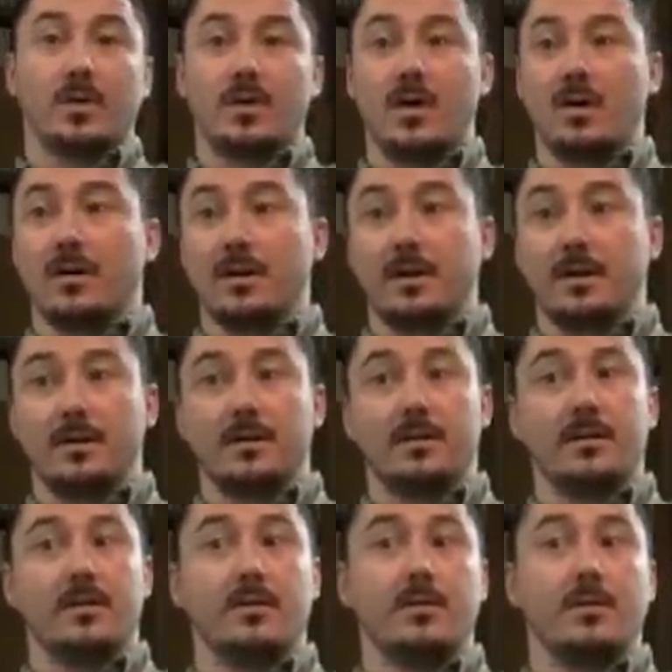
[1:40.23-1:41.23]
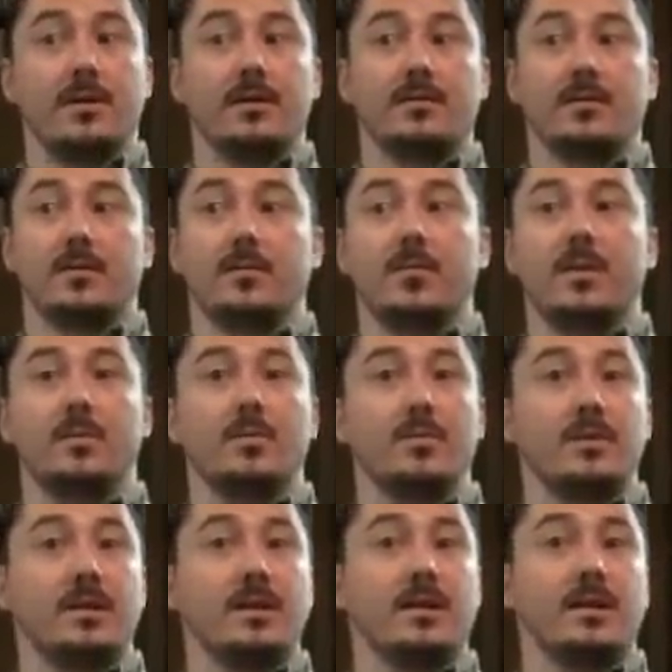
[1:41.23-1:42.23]
regarding, either
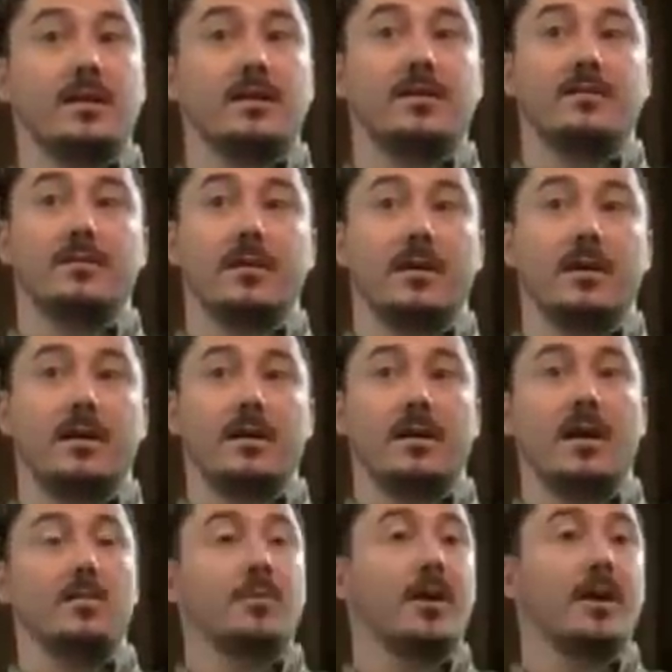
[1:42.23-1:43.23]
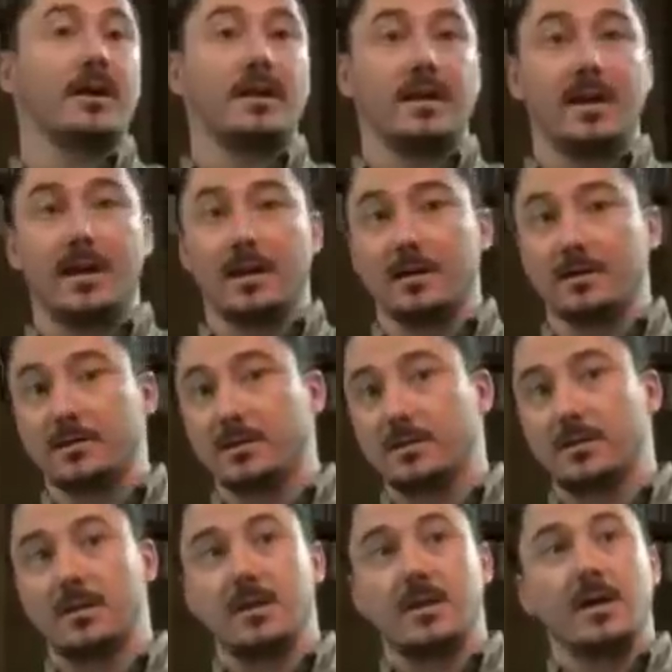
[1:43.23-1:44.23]
people needing an upgrading care
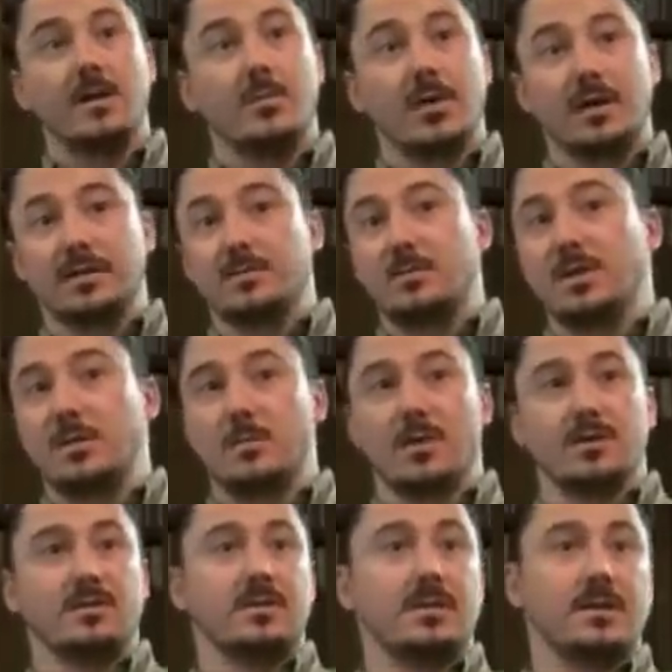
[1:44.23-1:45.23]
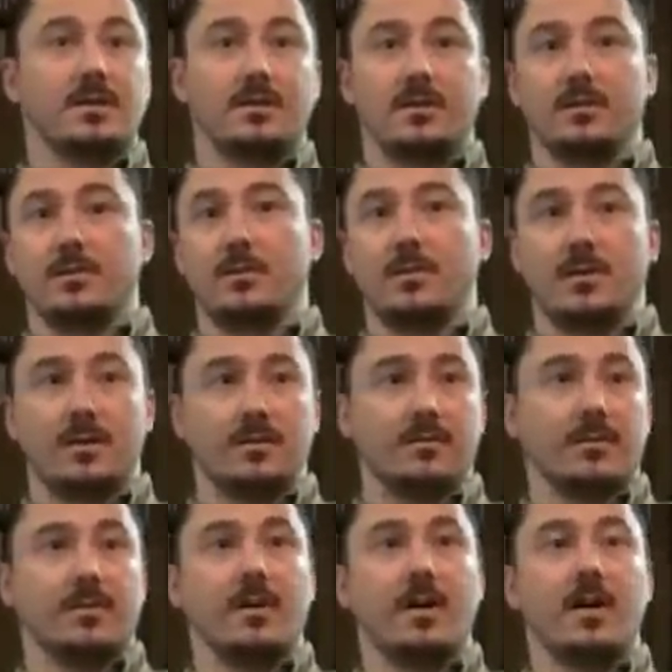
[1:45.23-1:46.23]
to Presby, Mercy, or
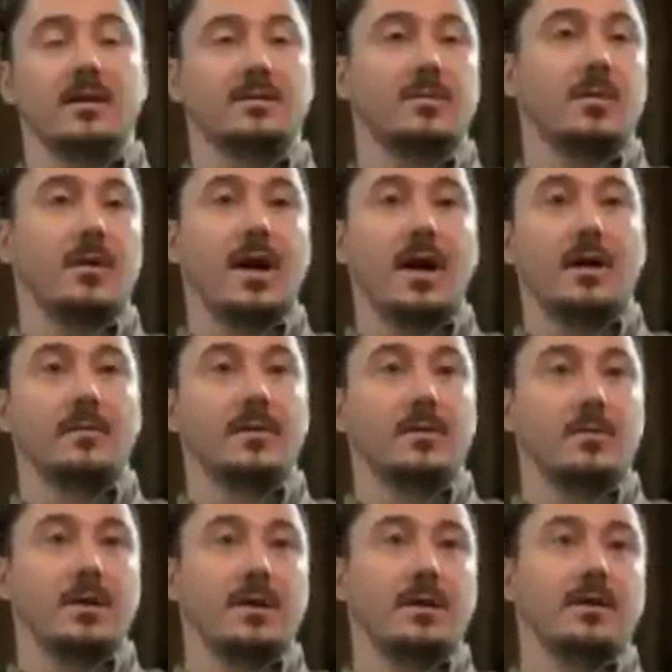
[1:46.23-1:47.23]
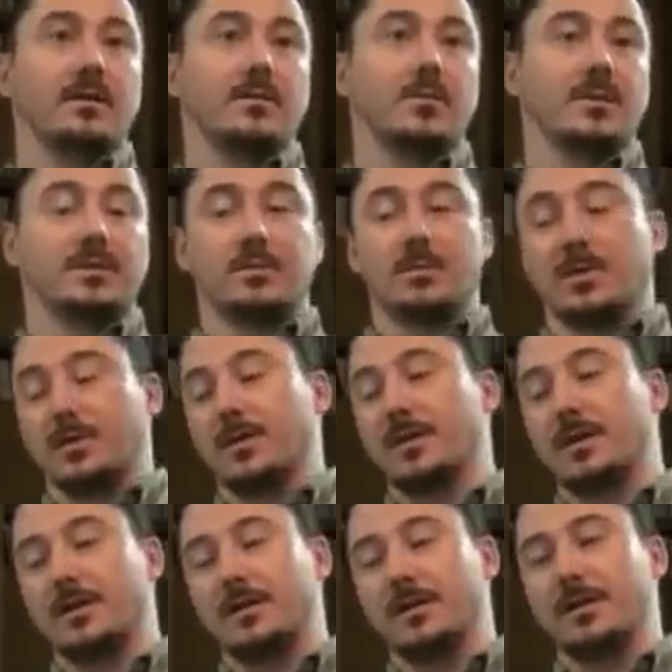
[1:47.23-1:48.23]
whatever hospital happen to be in Pittsburgh or
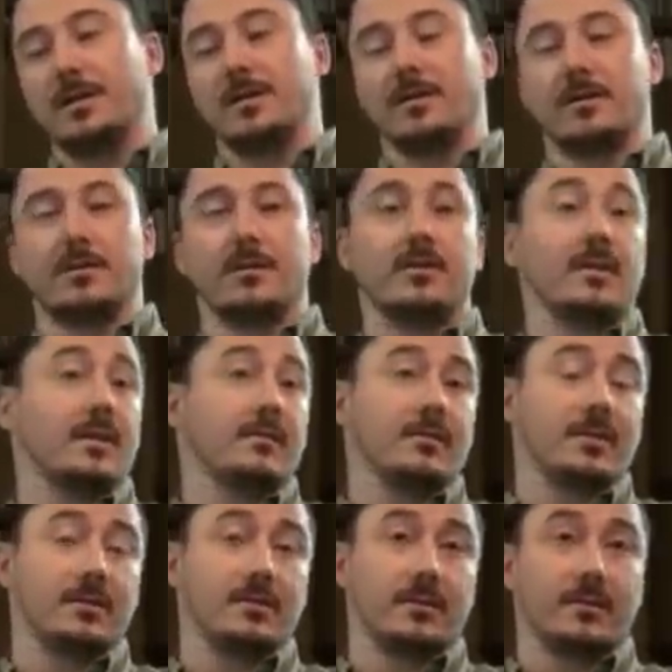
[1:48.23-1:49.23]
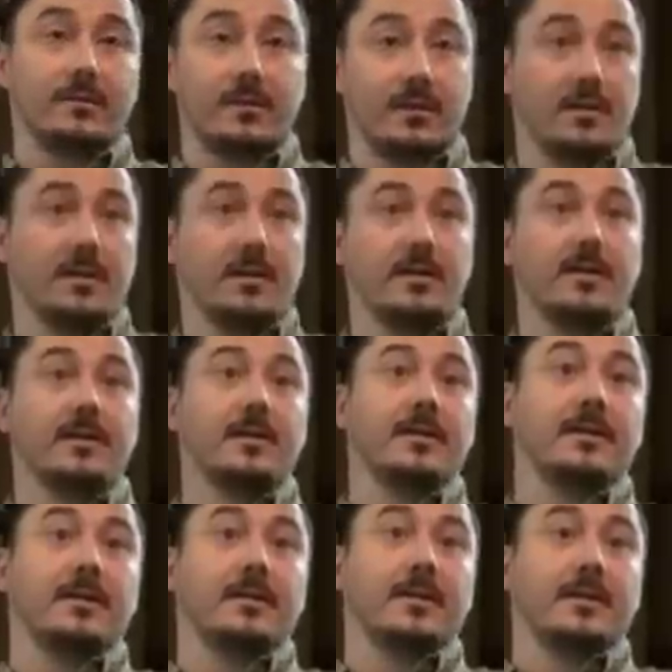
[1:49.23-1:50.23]
Erie or Cleveland or Philly.
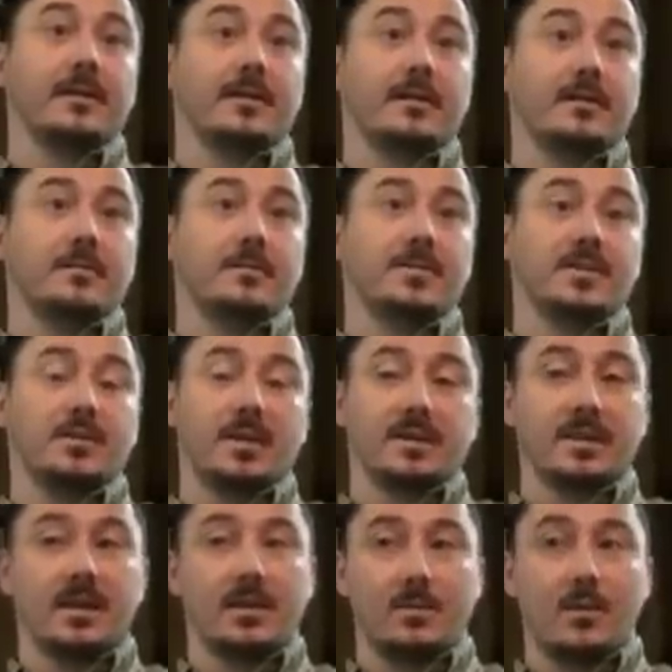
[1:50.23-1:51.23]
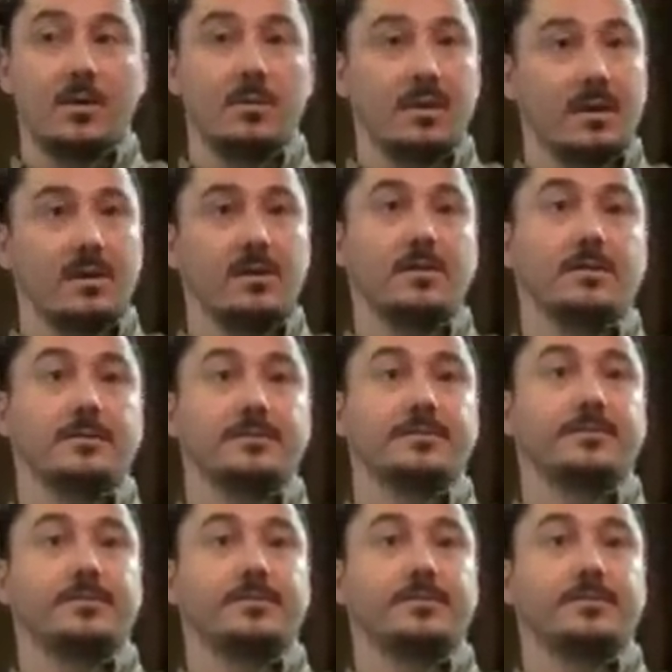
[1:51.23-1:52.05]
So that's kind of what we do.